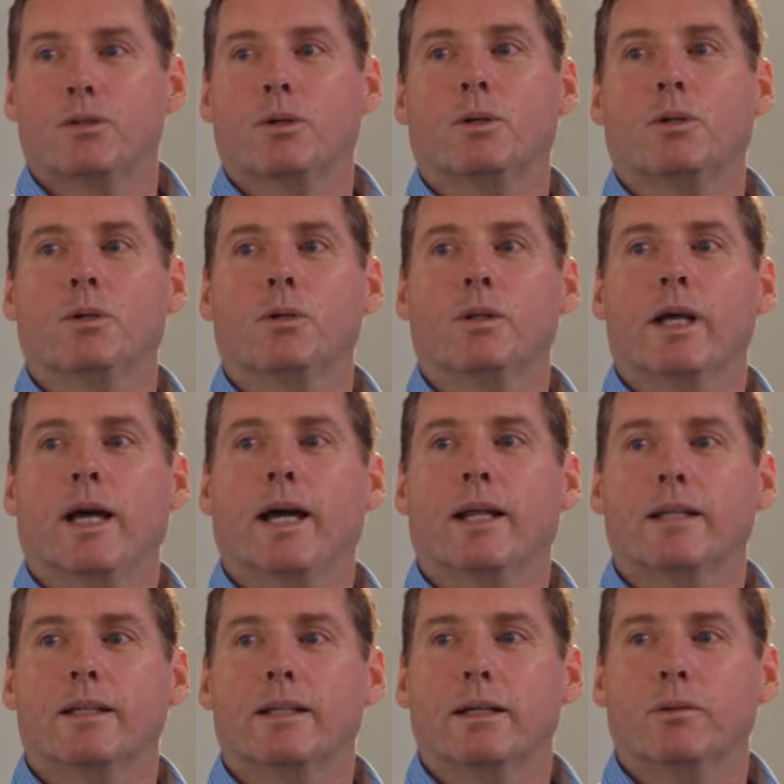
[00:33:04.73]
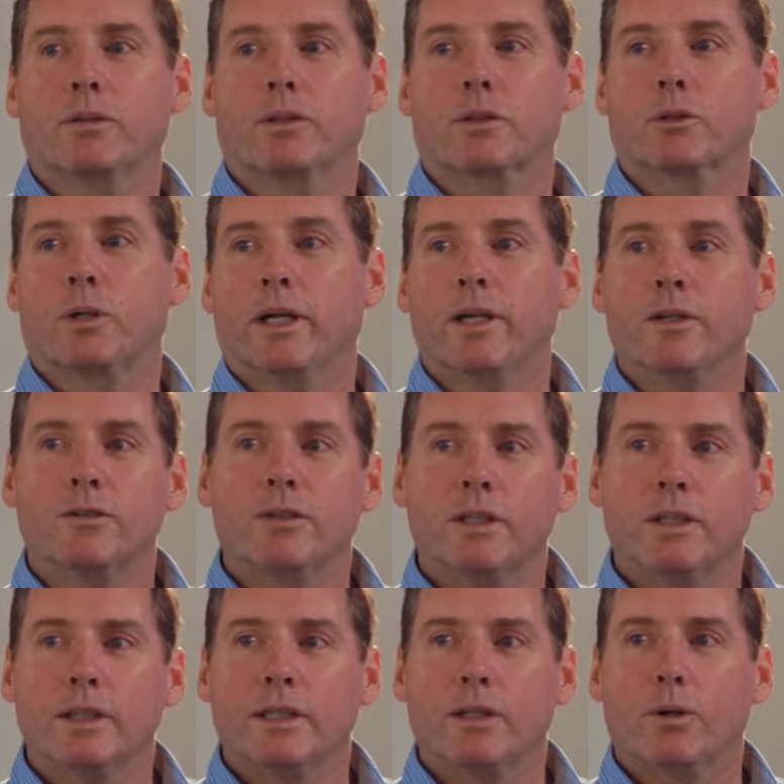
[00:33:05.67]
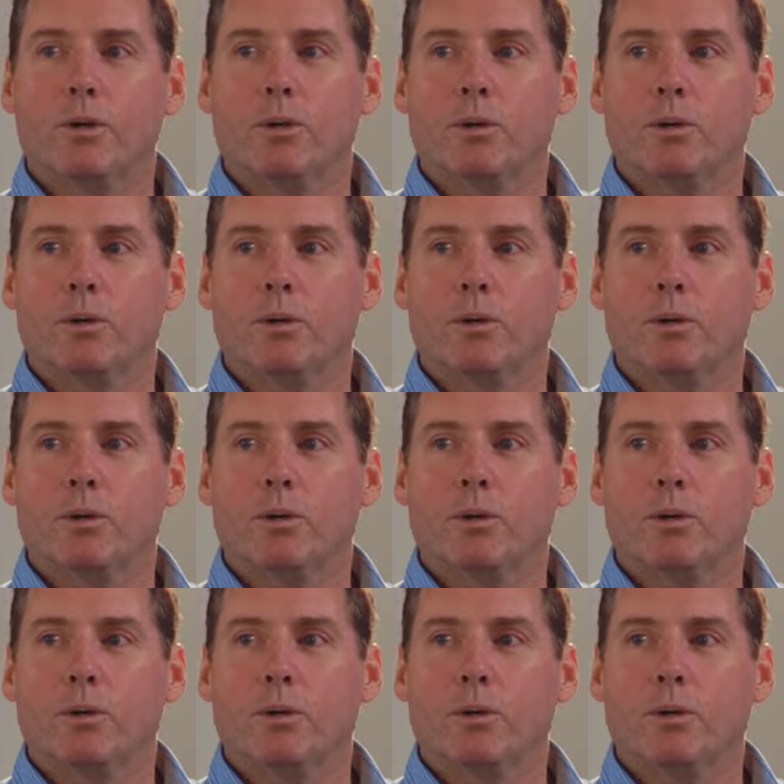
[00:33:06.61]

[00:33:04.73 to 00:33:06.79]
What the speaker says: told that they were crazy,